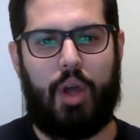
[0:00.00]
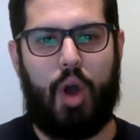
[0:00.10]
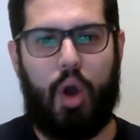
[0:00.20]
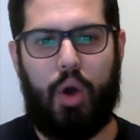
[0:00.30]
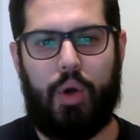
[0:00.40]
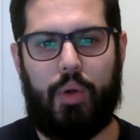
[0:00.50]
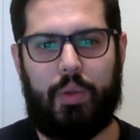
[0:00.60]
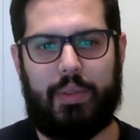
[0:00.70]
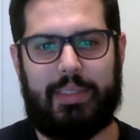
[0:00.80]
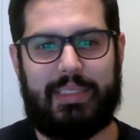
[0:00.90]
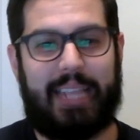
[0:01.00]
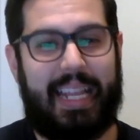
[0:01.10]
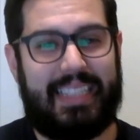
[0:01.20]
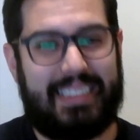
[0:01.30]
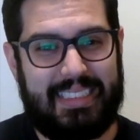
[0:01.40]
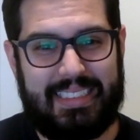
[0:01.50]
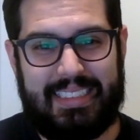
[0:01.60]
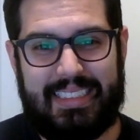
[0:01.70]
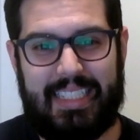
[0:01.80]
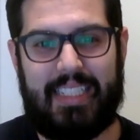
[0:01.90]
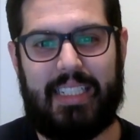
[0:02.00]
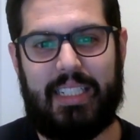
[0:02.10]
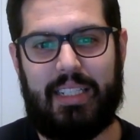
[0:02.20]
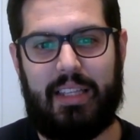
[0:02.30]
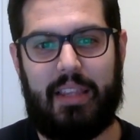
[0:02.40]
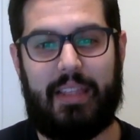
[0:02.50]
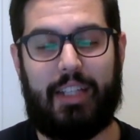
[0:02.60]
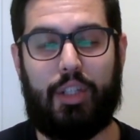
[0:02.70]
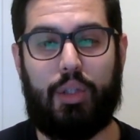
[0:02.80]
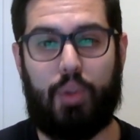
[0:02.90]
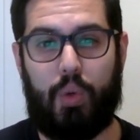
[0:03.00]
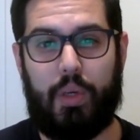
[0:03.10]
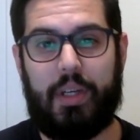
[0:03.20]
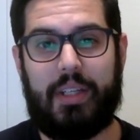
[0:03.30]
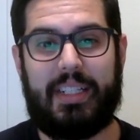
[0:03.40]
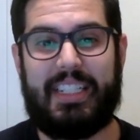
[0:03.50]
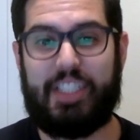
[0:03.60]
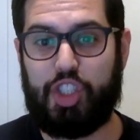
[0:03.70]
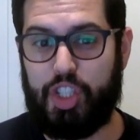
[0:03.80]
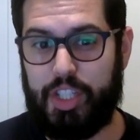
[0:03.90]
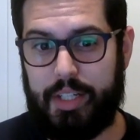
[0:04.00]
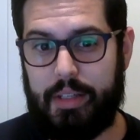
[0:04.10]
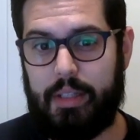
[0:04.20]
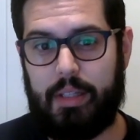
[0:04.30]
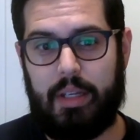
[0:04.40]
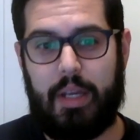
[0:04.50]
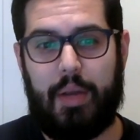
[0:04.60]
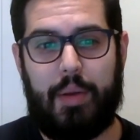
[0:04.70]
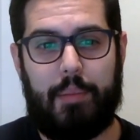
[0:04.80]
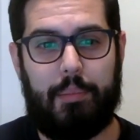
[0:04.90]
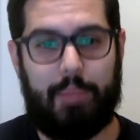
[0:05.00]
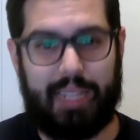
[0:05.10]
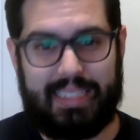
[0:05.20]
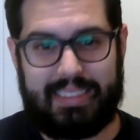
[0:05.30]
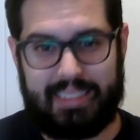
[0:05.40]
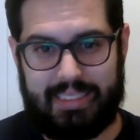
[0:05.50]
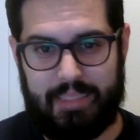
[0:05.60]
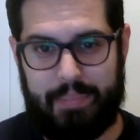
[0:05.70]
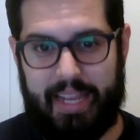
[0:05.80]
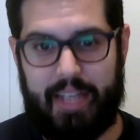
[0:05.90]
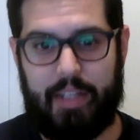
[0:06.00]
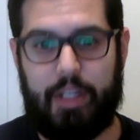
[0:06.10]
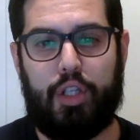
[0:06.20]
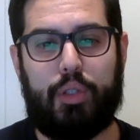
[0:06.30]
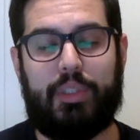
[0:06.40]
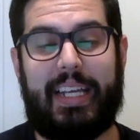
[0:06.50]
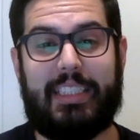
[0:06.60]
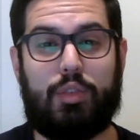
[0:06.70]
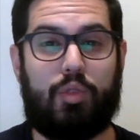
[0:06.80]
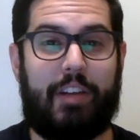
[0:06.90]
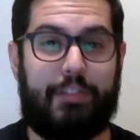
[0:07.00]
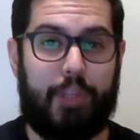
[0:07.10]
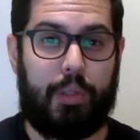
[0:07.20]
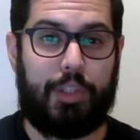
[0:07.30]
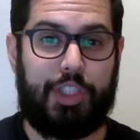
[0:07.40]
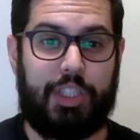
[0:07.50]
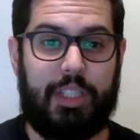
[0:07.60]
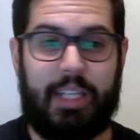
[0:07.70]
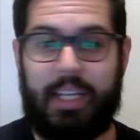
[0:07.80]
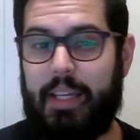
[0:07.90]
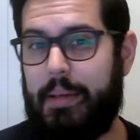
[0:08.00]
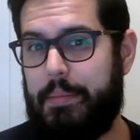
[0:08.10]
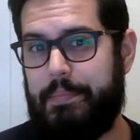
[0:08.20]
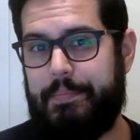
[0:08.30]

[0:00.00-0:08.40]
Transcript: Oh, taste and see that the Lord is good. Blessed is the man who takes refuge in him.